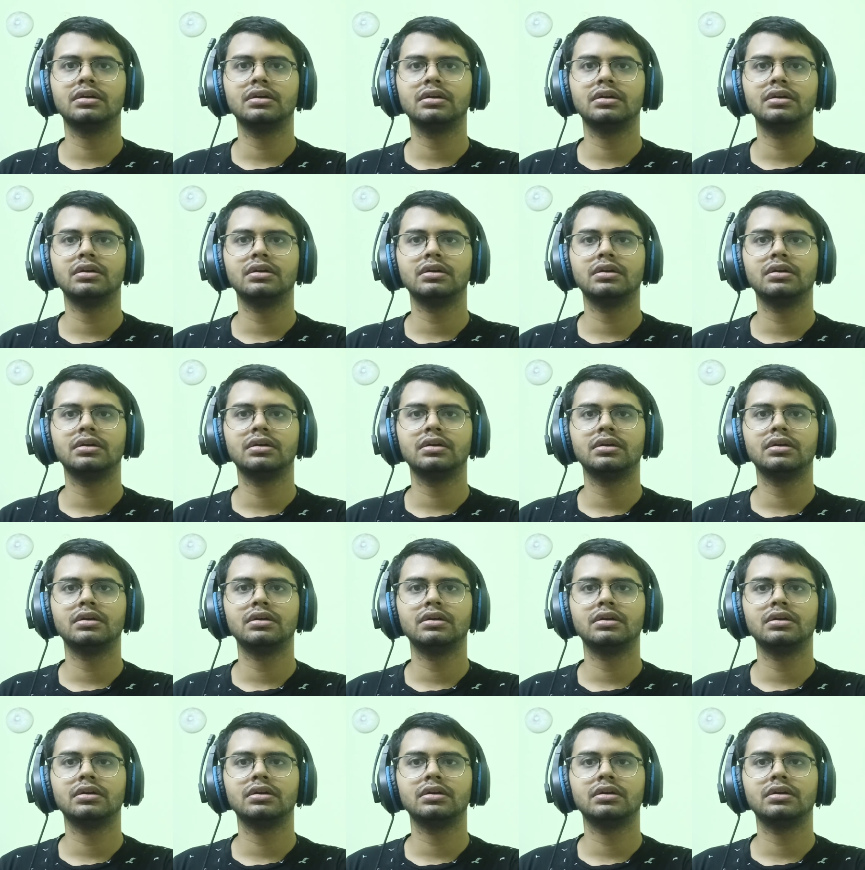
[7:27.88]

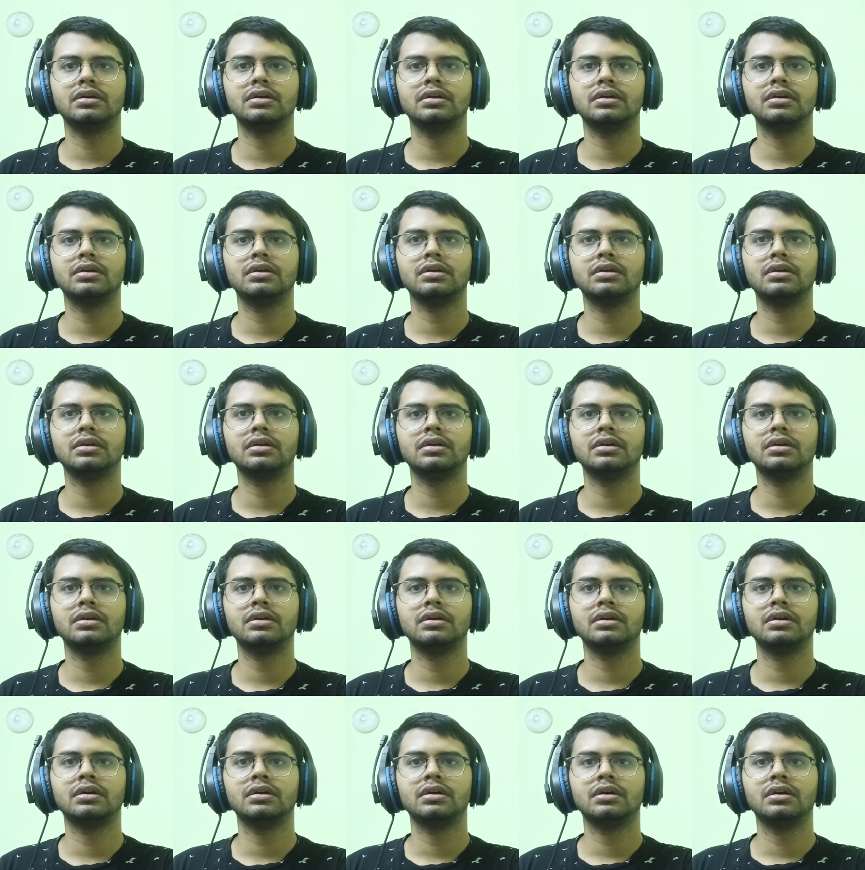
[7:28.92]

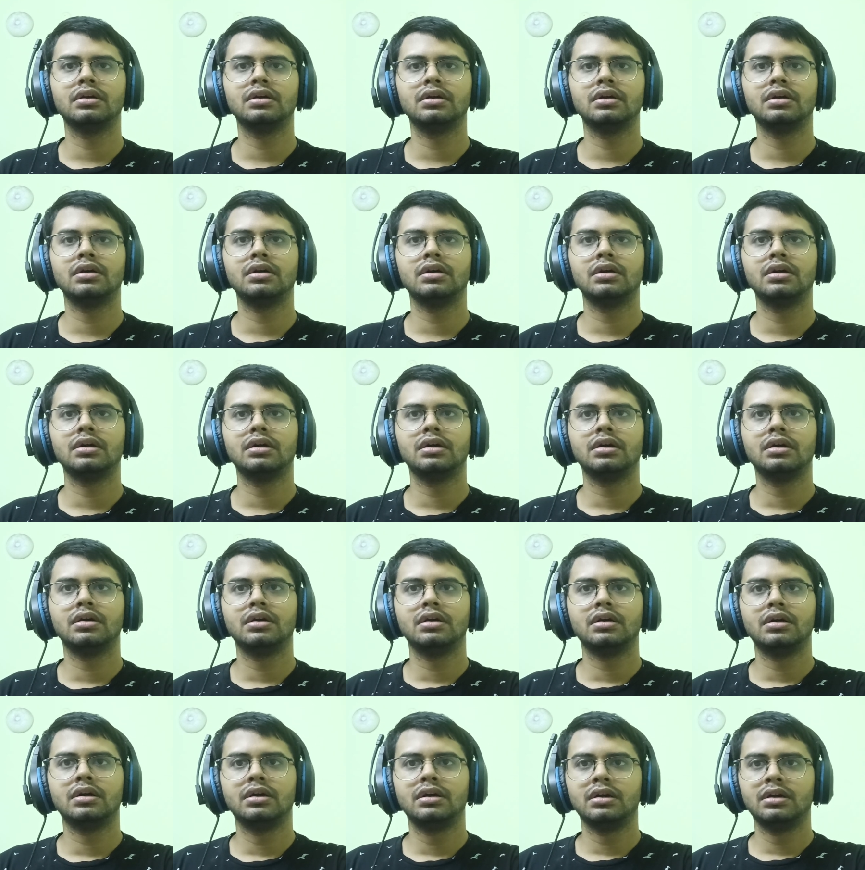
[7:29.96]

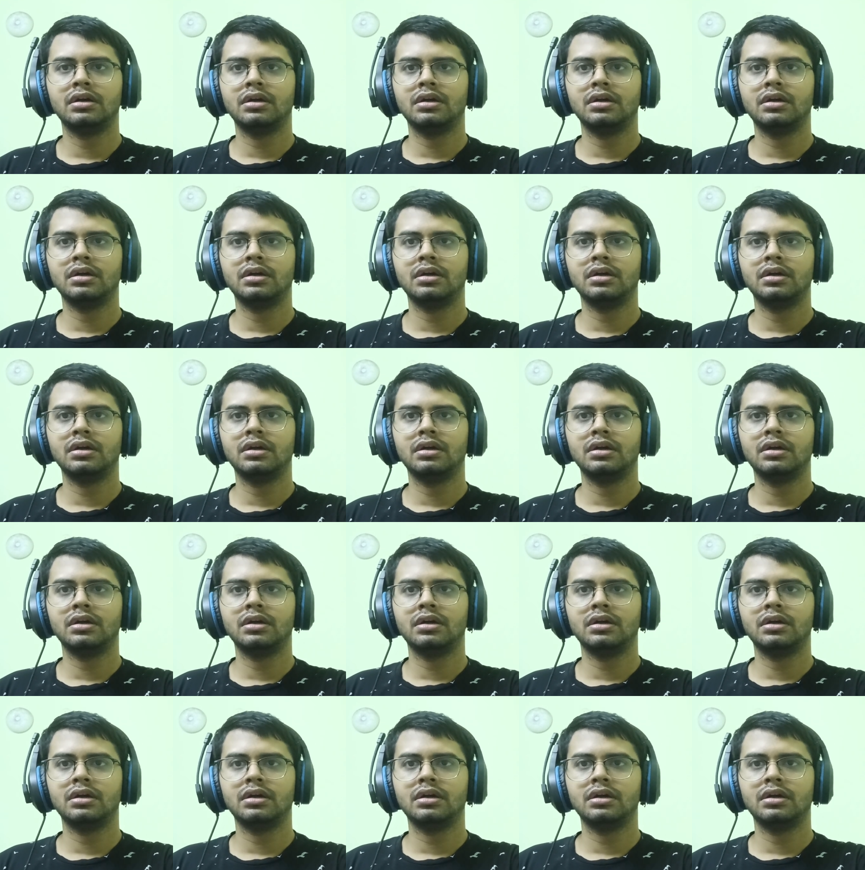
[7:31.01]
No one is speaking in this clip.